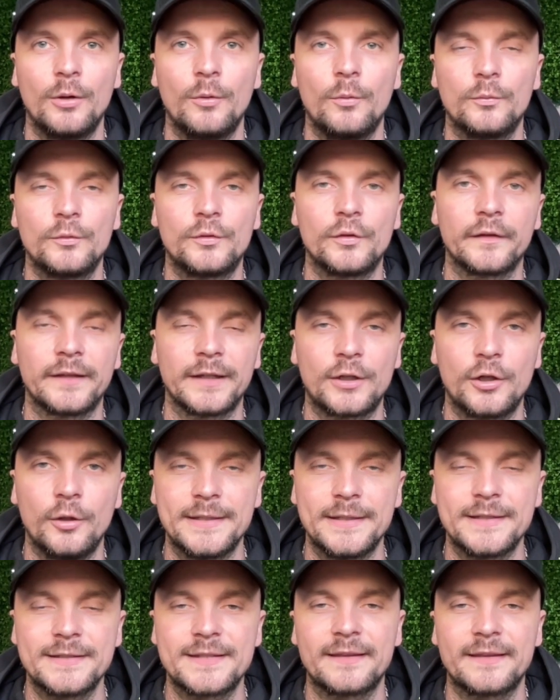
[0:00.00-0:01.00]
does he
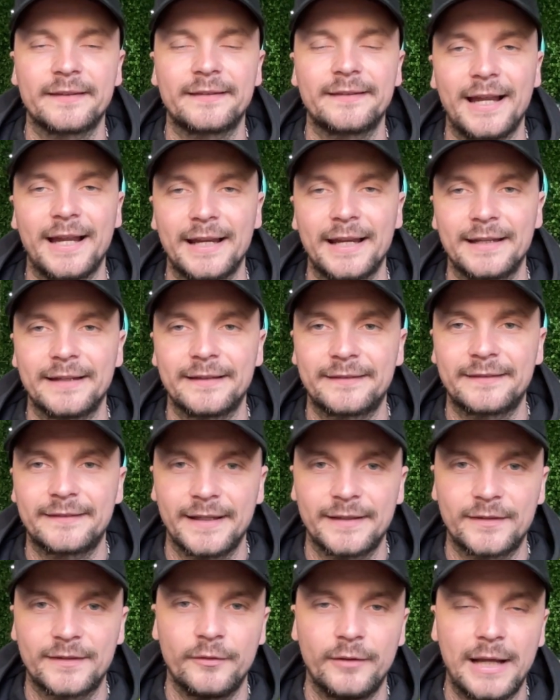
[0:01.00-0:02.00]
come into the side,
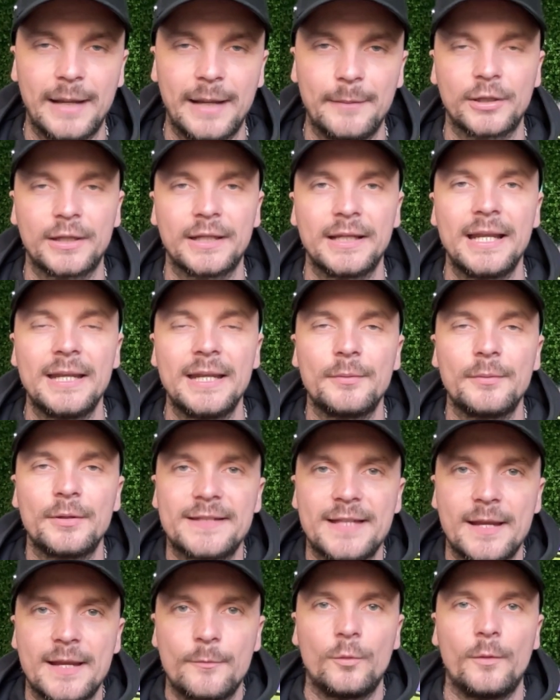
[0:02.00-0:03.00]
etc. But can
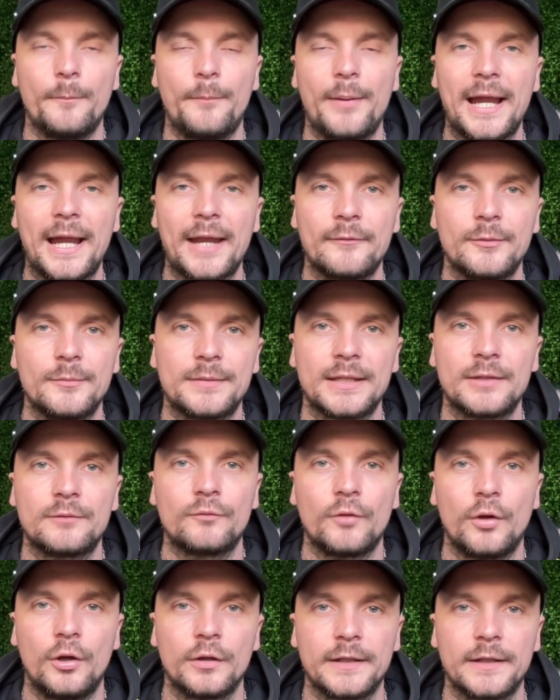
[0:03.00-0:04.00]
anybody tell me what Byram did
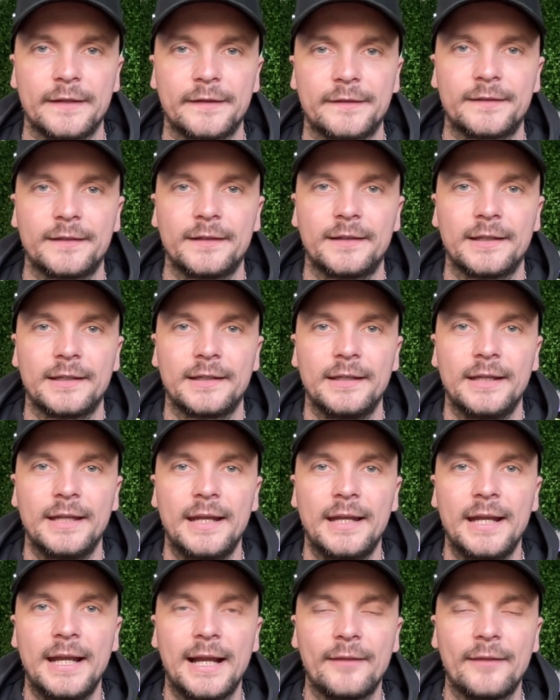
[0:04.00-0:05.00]
wrong yesterday?
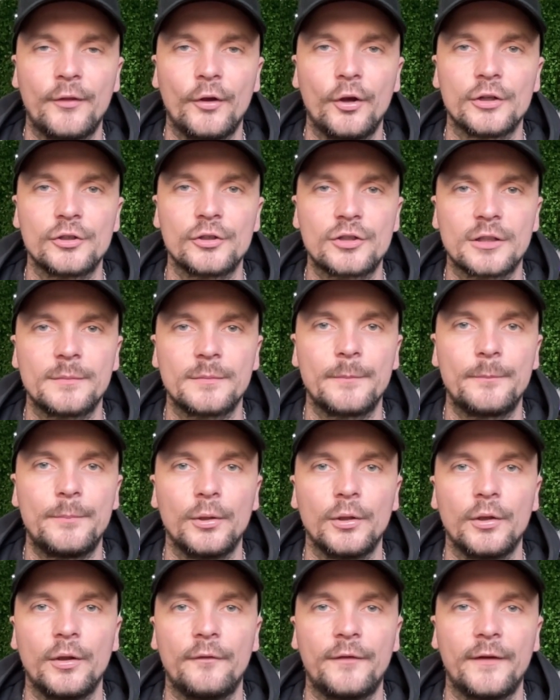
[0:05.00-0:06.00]
I thought he should have been
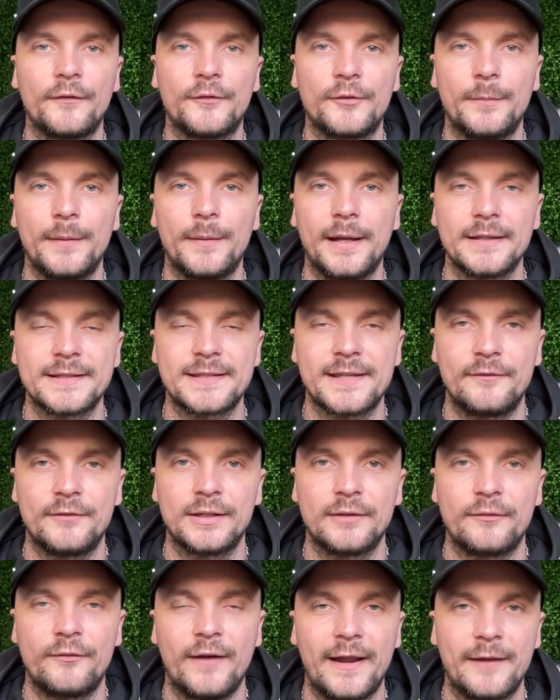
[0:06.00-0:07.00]
pulled off after about
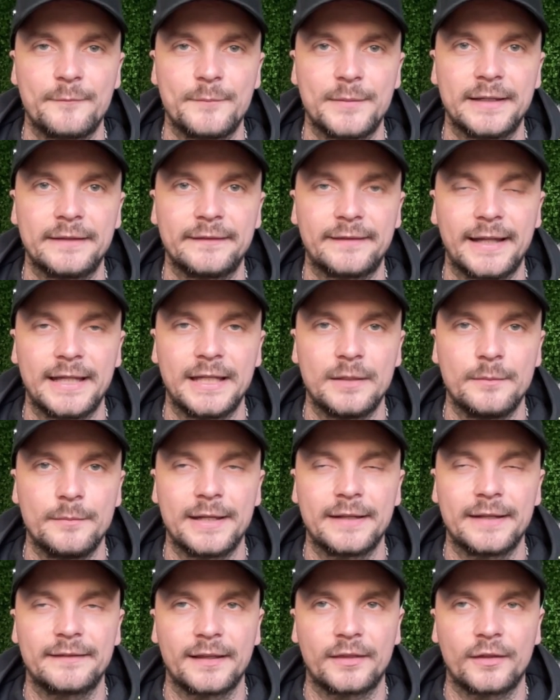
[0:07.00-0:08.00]
75 minutes, 80
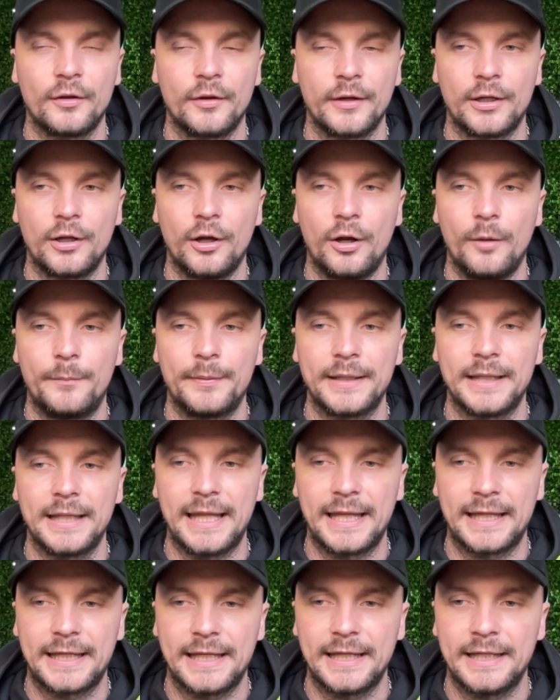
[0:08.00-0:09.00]
minutes. I thought he got a bit
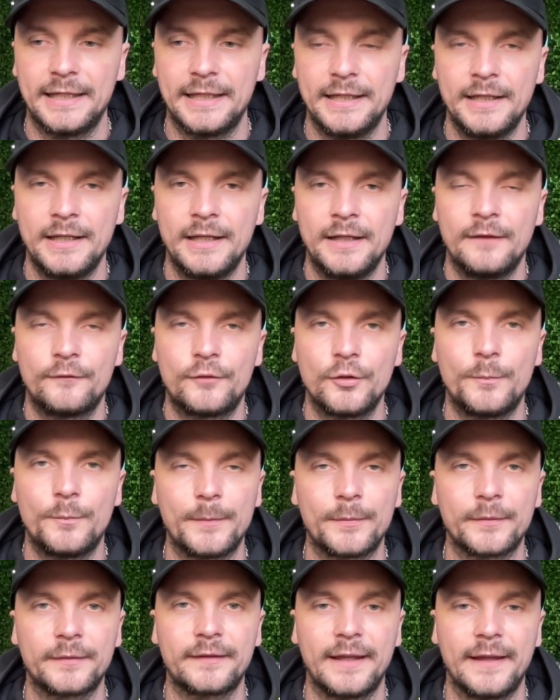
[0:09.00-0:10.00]
leggy. A few
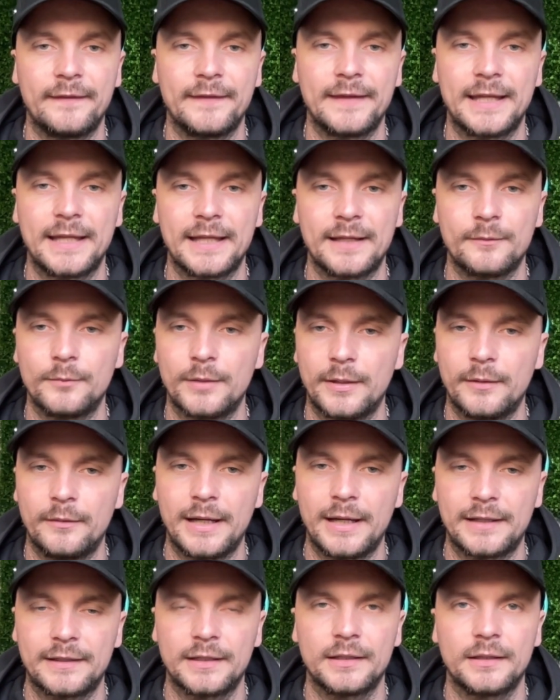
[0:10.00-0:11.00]
people saying that he
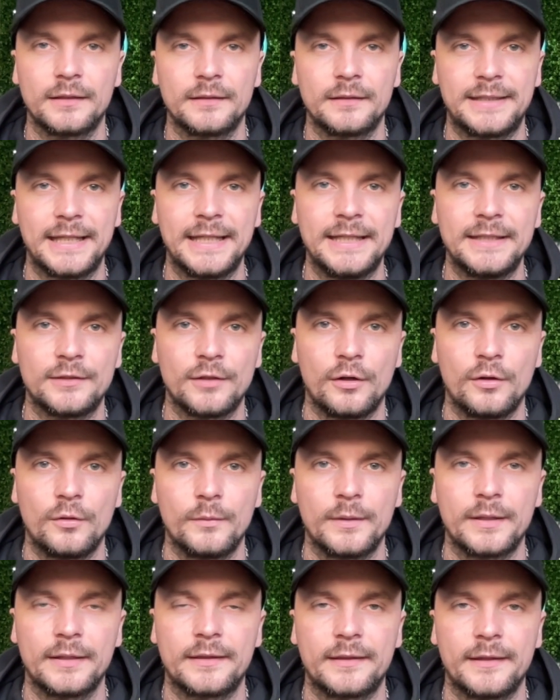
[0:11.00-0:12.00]
had a
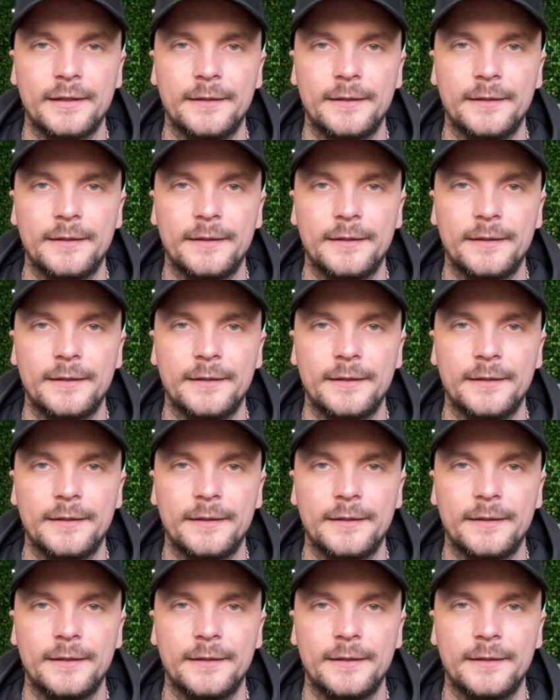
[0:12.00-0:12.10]
ding-dong with